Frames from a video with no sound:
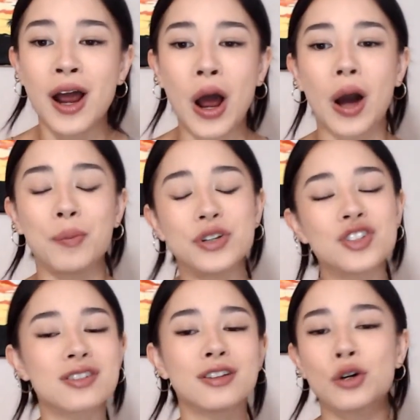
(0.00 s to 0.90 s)
Um, but
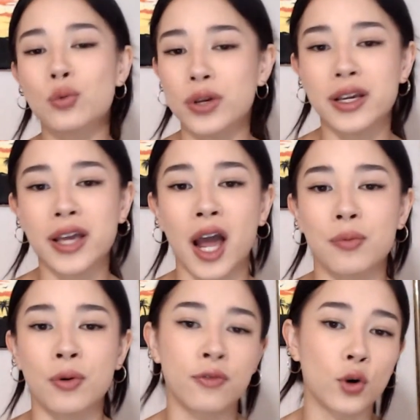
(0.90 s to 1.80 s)
just a little recap
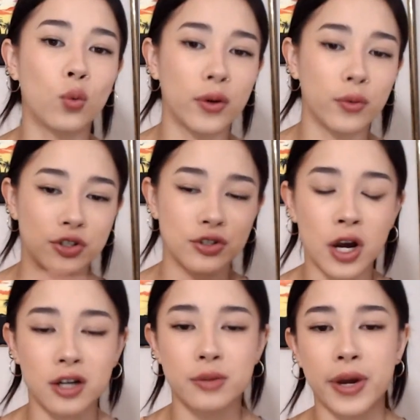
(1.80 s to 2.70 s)
for what we just
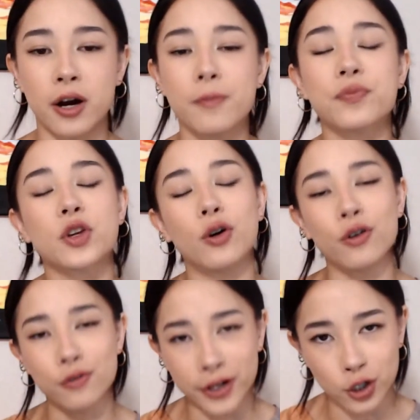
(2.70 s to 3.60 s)
talked about. Go
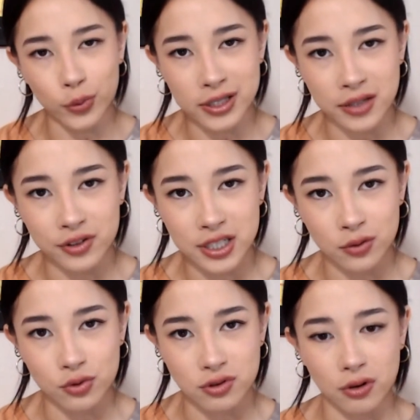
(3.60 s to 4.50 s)
and find our week seventeen
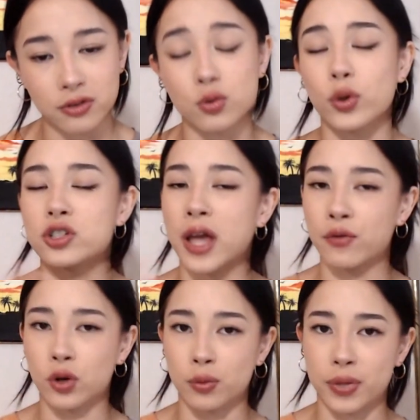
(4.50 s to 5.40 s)
results. Wish
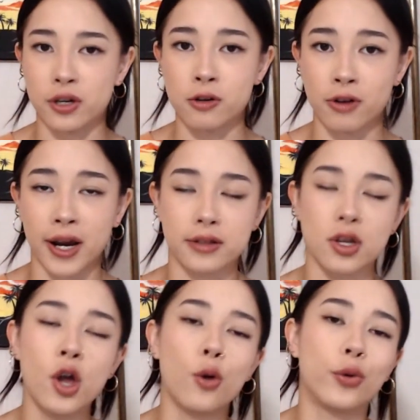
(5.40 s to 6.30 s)
everyone a big congrats.
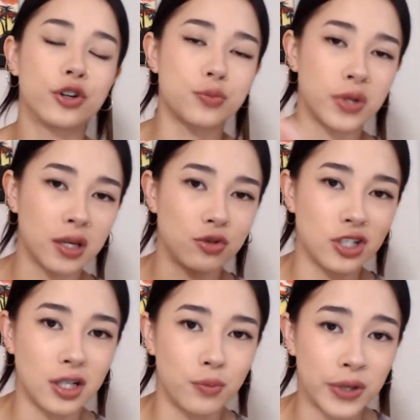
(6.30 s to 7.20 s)
Winners, P M
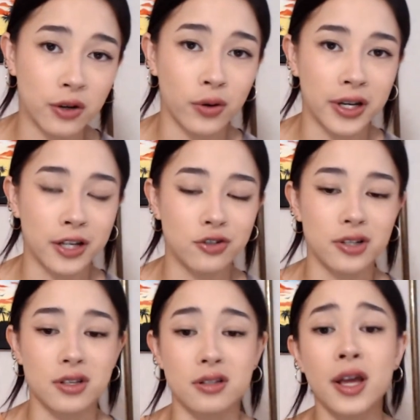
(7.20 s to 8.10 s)
Genie, Bitcoin
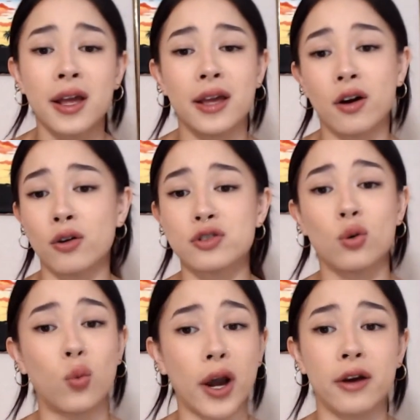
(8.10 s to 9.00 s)
addresses, and also
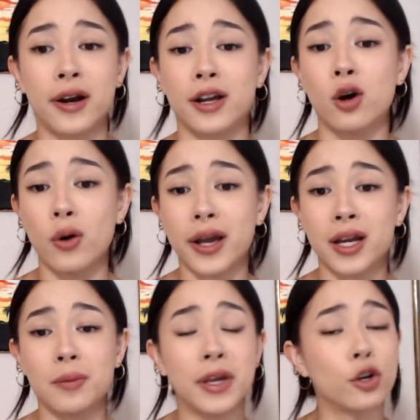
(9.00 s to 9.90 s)
while you're at it, go ahead
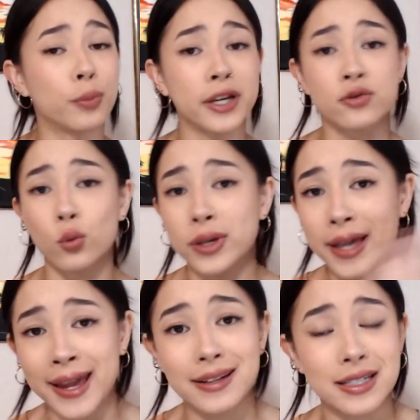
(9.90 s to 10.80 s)
and make your picks for week
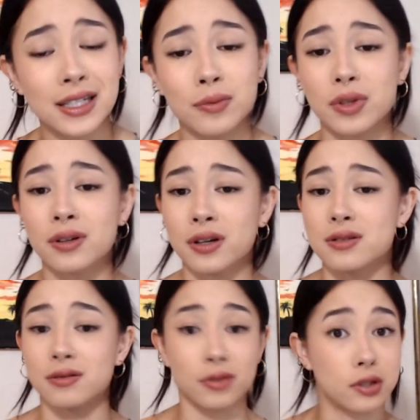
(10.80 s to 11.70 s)
eighteen
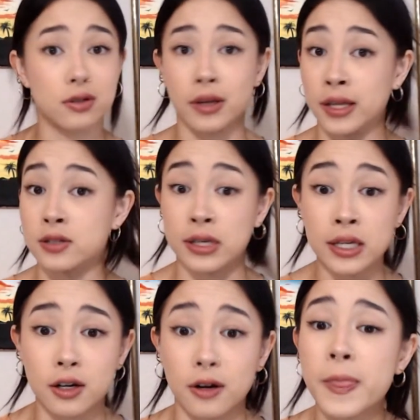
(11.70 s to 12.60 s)
because it's, it's
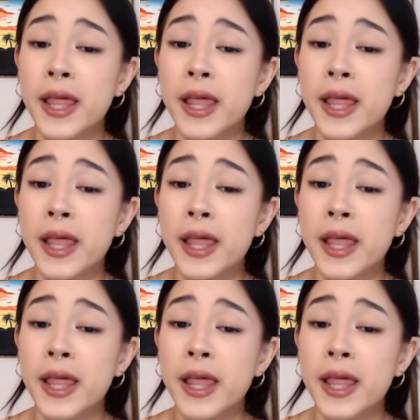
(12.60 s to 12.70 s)
here.